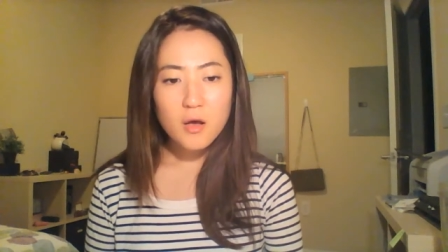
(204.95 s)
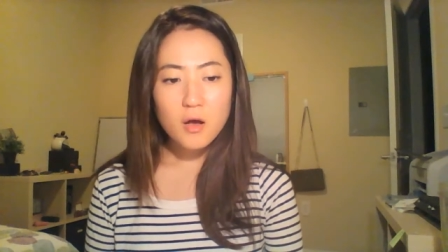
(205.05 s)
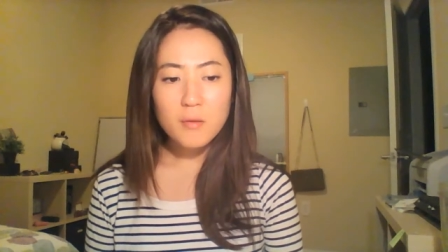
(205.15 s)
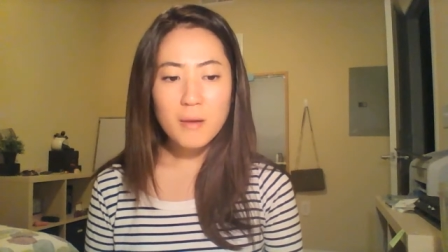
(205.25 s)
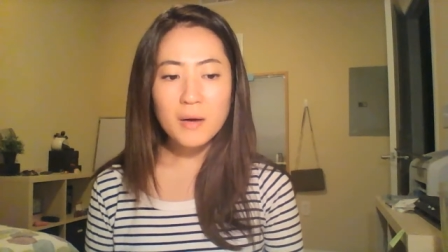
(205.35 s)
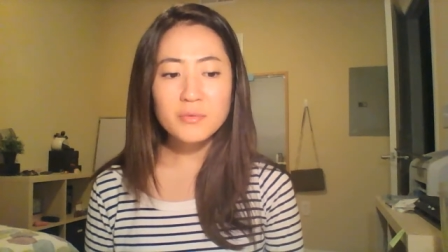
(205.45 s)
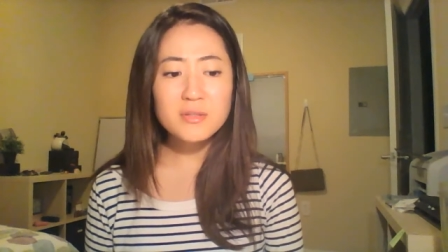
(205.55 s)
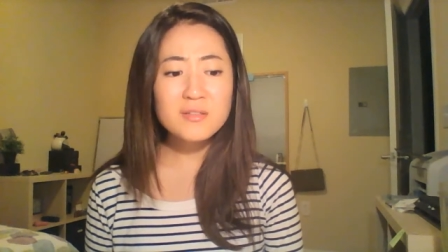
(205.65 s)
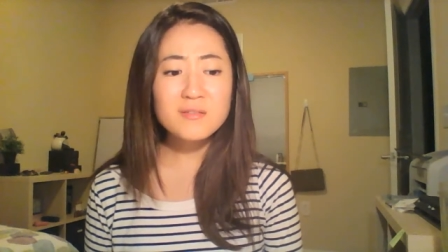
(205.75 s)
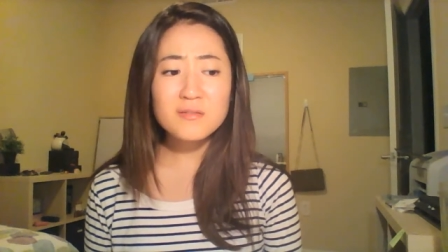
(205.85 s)
I
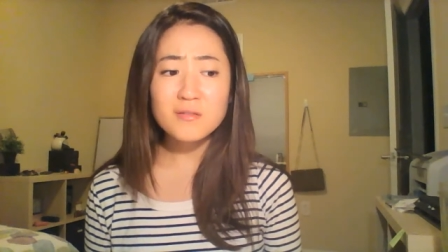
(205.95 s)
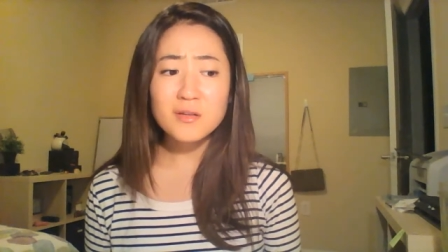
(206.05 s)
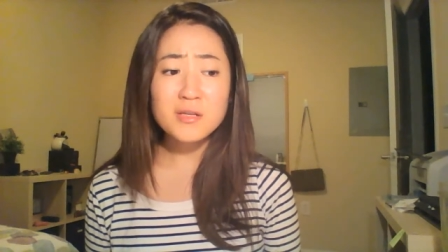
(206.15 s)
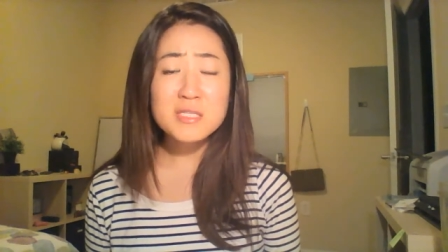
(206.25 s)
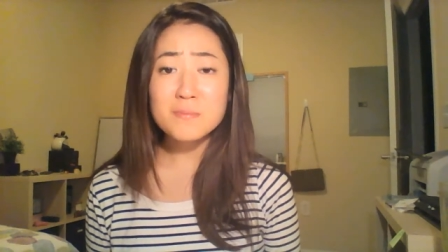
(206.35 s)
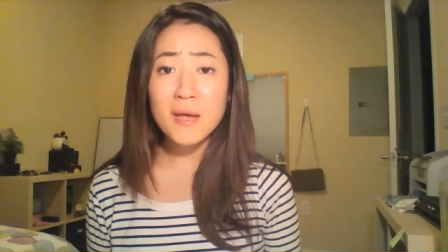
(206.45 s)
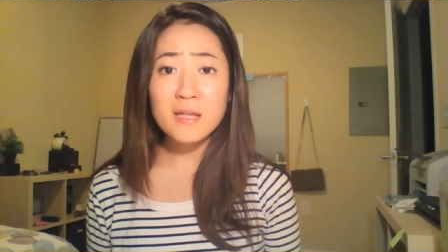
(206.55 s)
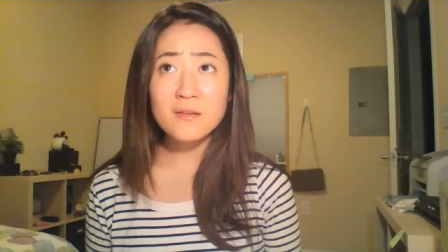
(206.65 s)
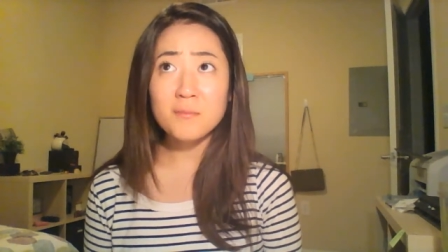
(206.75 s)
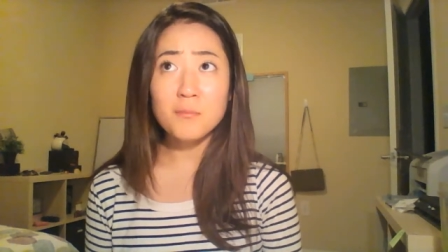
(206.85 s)
wouldn't
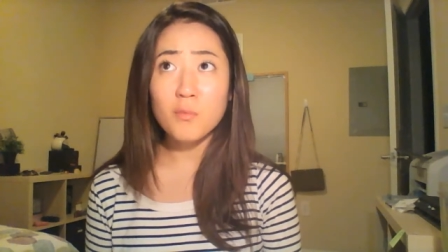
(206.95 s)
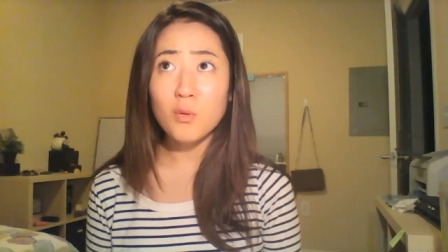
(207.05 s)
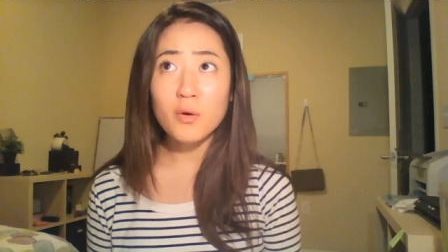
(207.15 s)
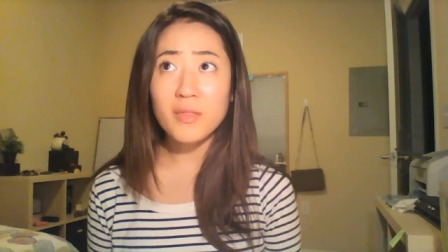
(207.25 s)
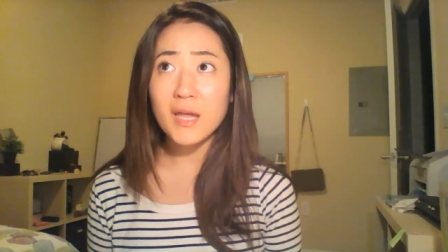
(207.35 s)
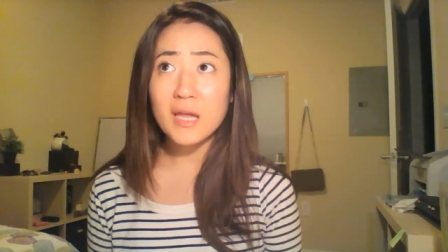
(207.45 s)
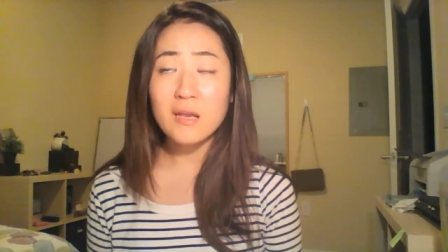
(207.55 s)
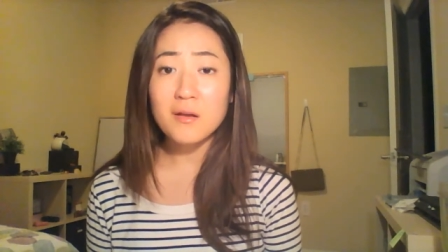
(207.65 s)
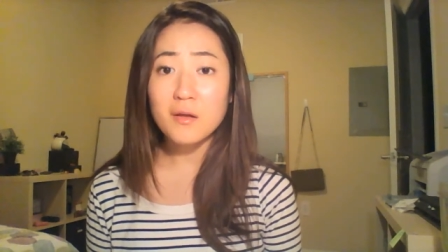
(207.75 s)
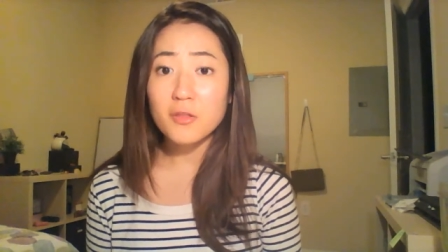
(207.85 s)
spend more
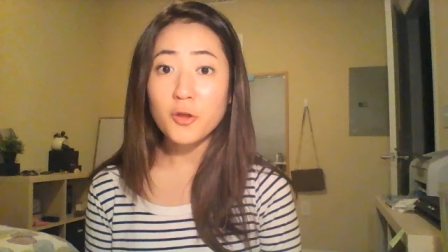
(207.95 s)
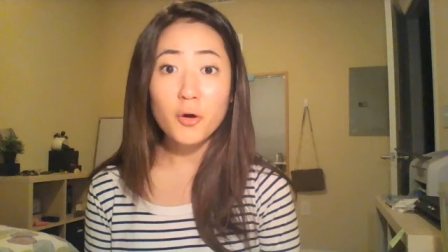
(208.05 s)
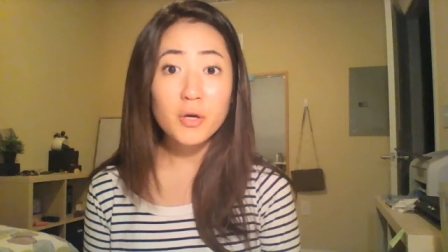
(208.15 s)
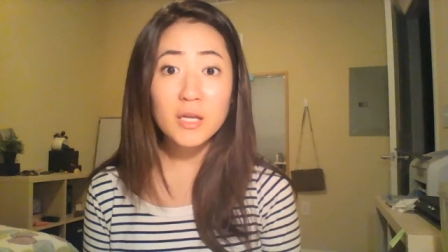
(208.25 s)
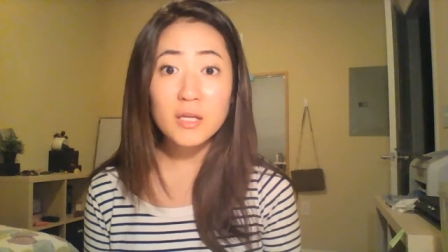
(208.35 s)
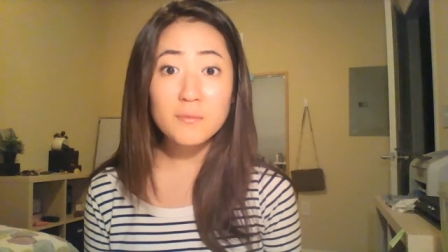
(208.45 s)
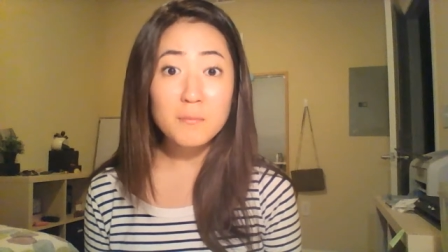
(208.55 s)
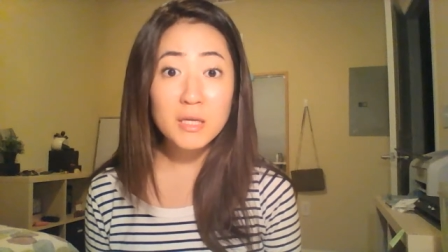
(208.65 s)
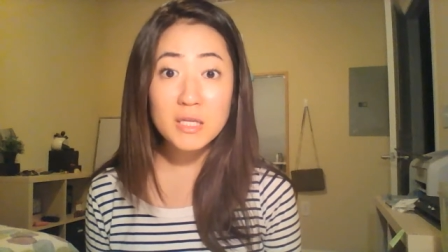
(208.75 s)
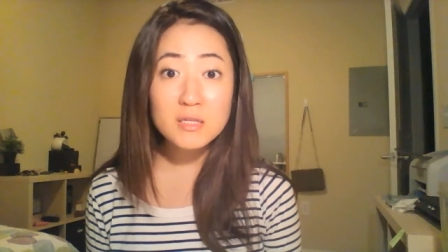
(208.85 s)
than 30
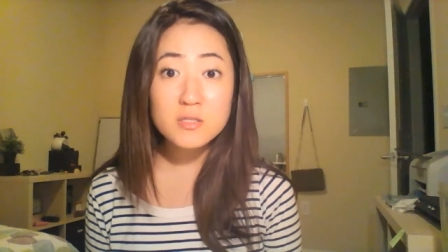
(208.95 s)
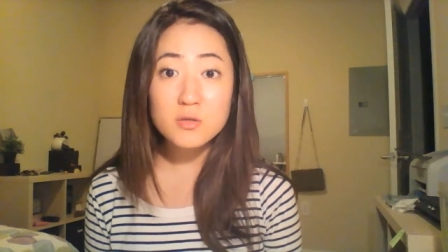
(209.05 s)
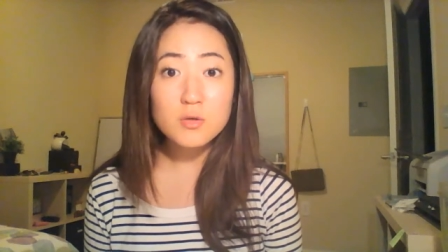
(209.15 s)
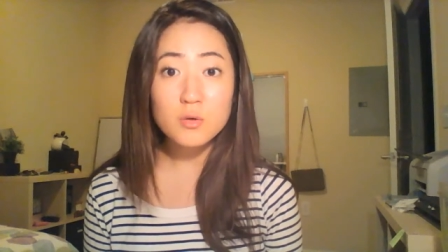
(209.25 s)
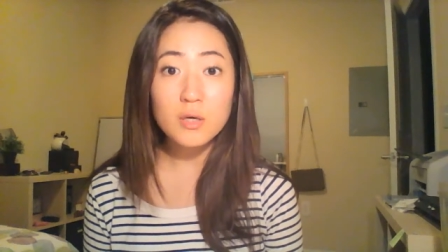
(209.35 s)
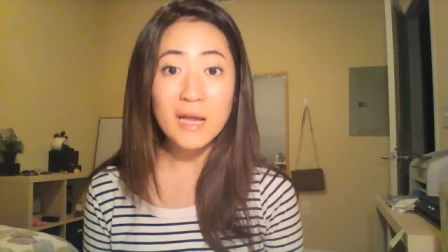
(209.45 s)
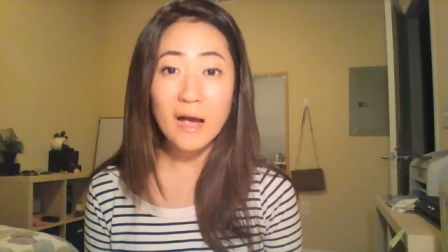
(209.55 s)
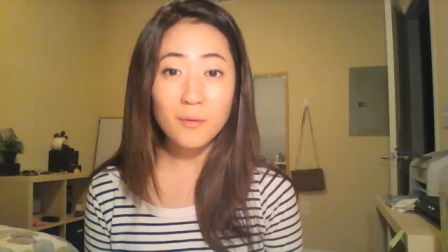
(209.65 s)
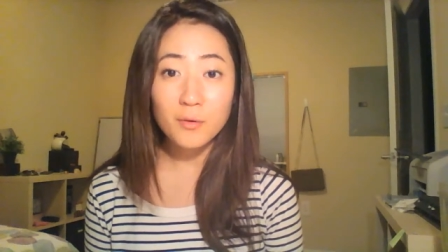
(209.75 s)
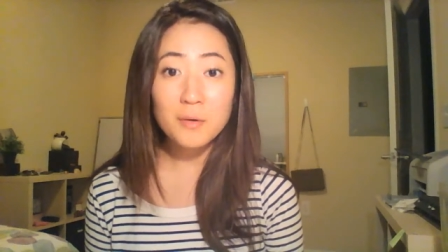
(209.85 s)
minutes to an
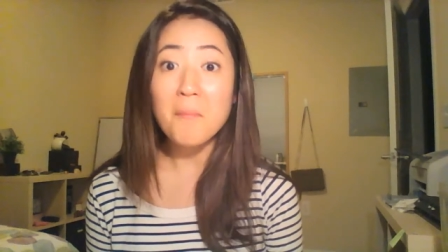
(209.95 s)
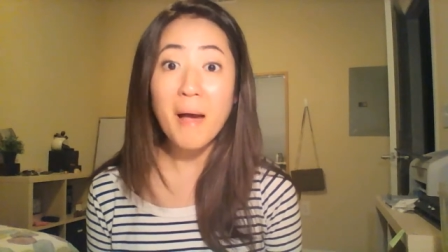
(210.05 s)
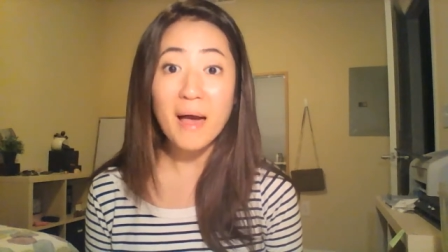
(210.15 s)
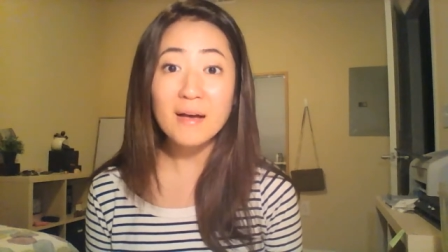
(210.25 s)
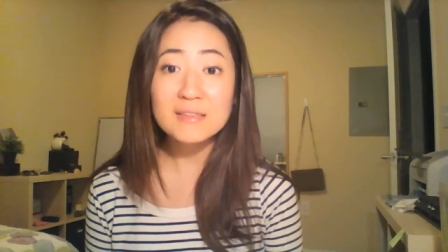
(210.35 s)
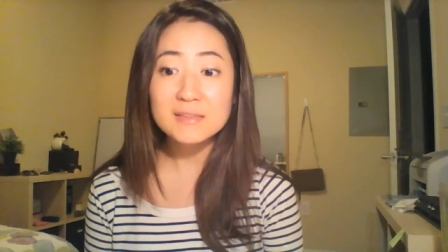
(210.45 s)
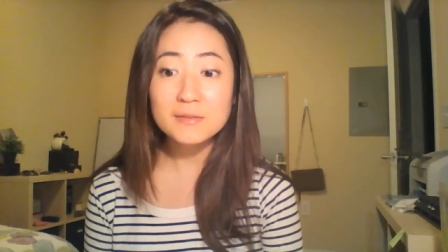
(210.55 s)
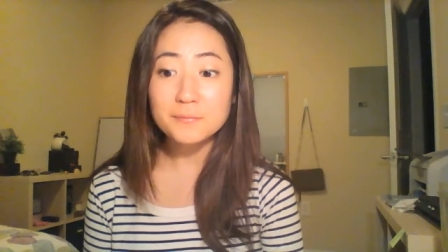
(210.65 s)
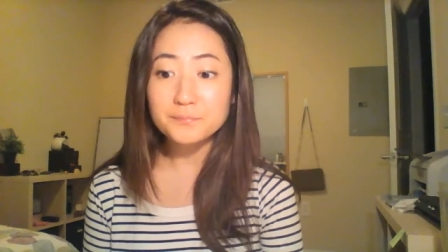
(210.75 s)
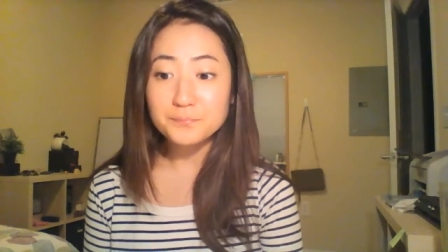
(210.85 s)
hour max.